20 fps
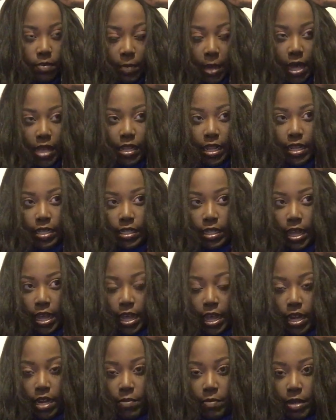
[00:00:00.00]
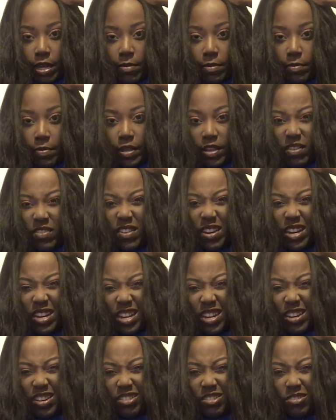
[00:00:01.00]
I like to hide a bobby pin right
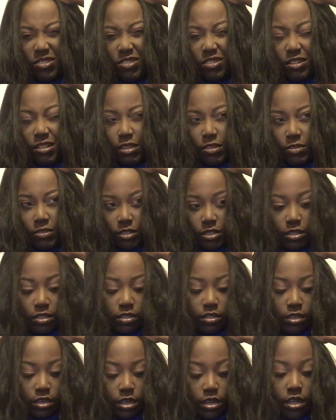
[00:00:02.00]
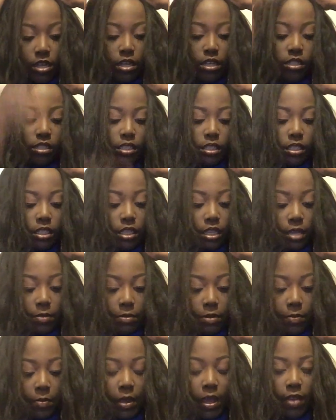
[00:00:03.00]
here through the closure just to keep
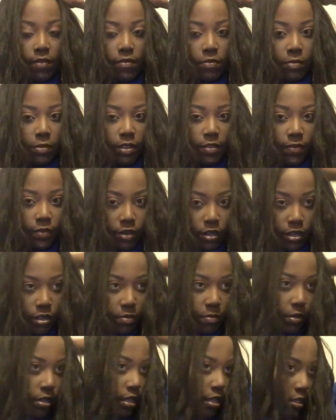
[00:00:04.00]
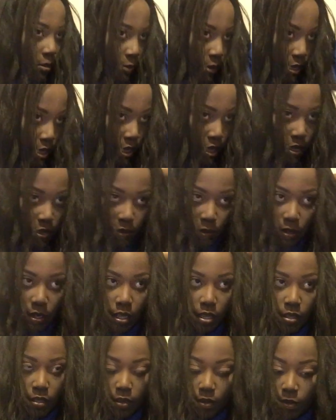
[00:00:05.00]
the back from messing up because we did do
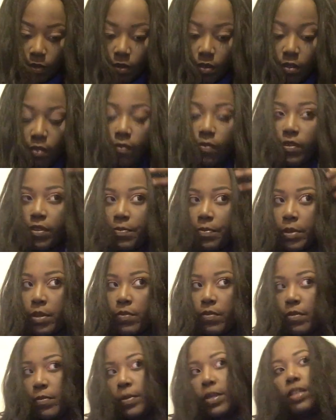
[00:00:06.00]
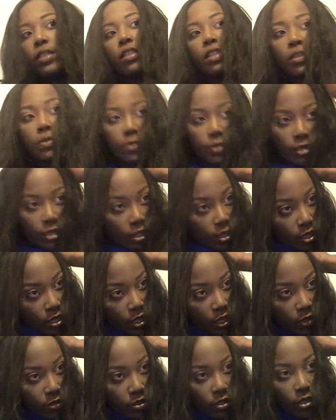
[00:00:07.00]
that little flip over method with the
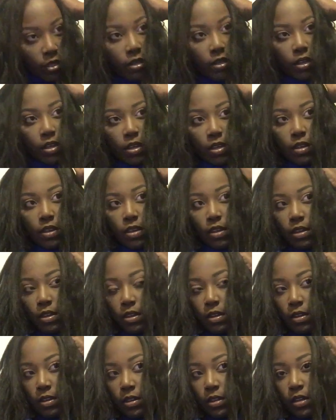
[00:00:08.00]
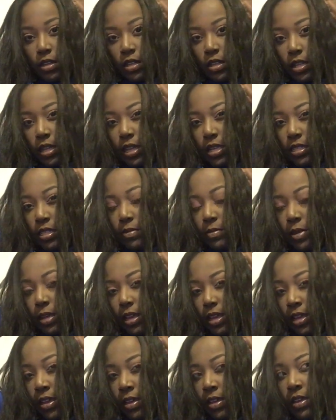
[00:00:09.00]
closure on the
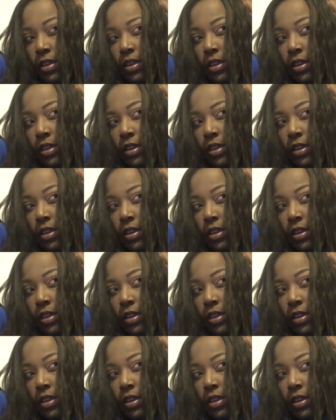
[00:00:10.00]
elastiband.